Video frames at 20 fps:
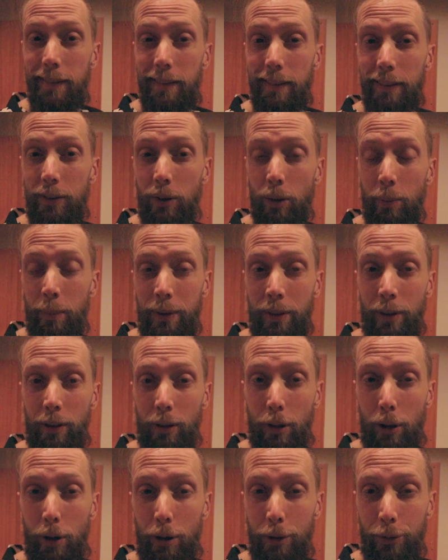So I'm in the
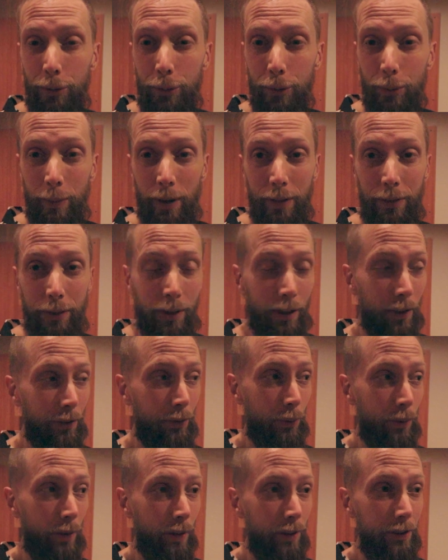locker room at the
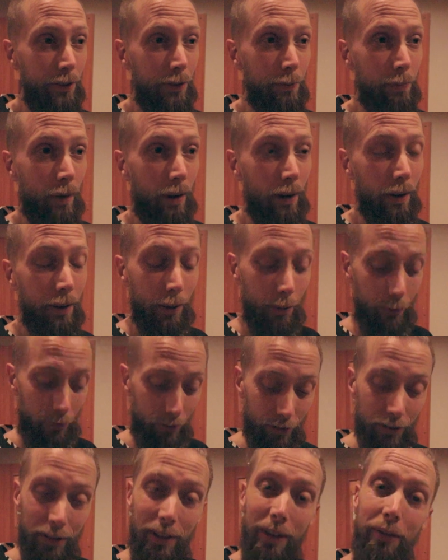Yasuragi Spa and I was
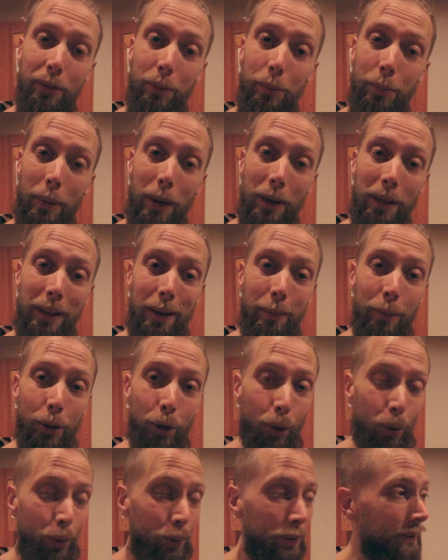just given my
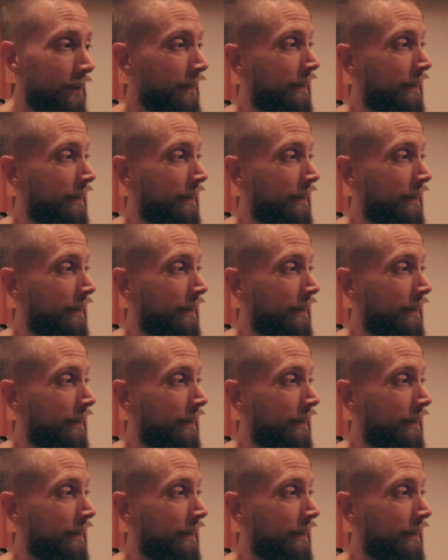kimono.